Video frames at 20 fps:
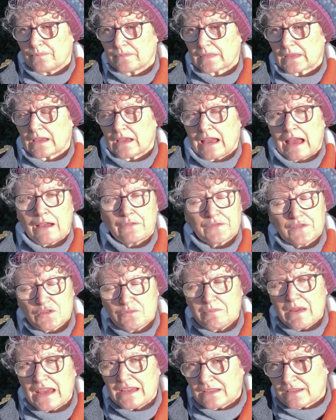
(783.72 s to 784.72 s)
have to
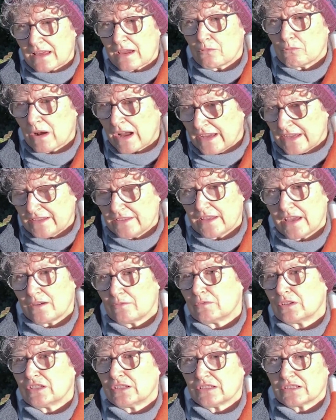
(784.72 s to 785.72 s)
make their way in their
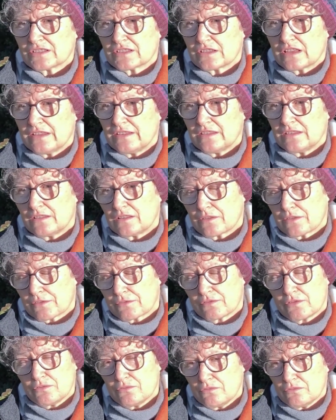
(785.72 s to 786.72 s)
world and
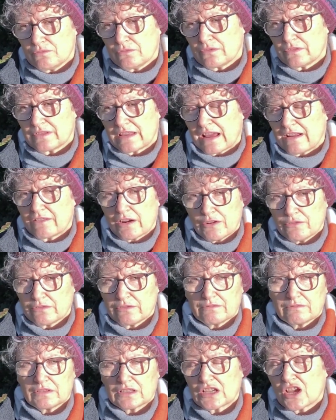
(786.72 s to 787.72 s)
through their
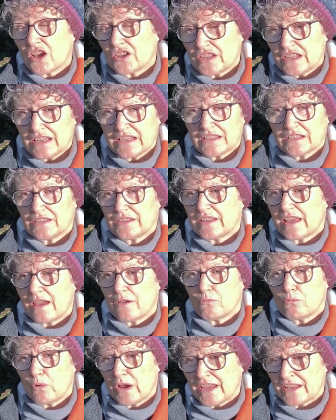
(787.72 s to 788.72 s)
own cunning and their
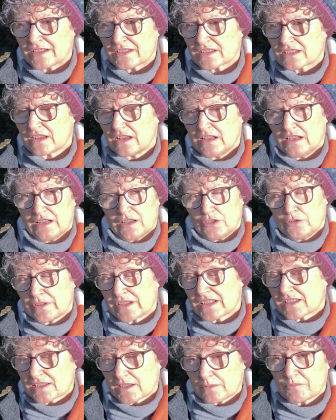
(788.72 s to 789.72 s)
wit, who are
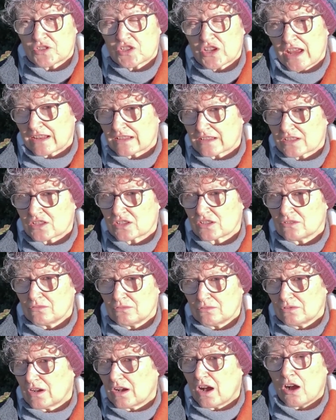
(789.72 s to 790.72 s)
subject to
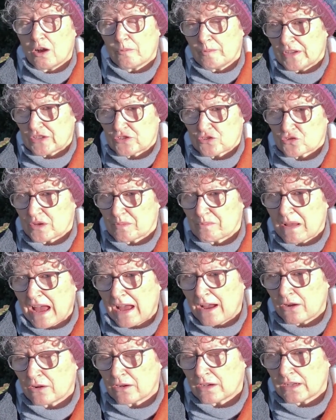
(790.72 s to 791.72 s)
arbitrary
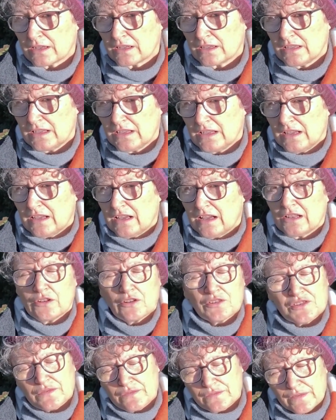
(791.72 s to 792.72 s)
power. A
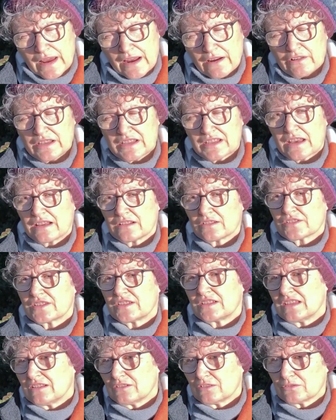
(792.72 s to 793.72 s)
lot of fairy tales
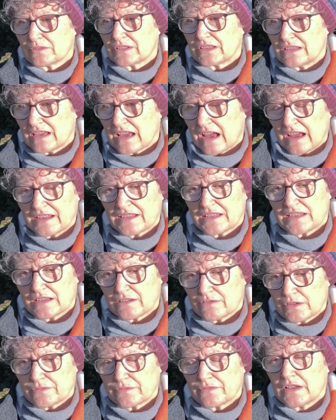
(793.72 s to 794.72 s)
deal with the idea
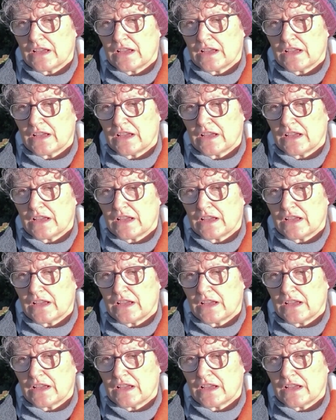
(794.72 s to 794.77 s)
of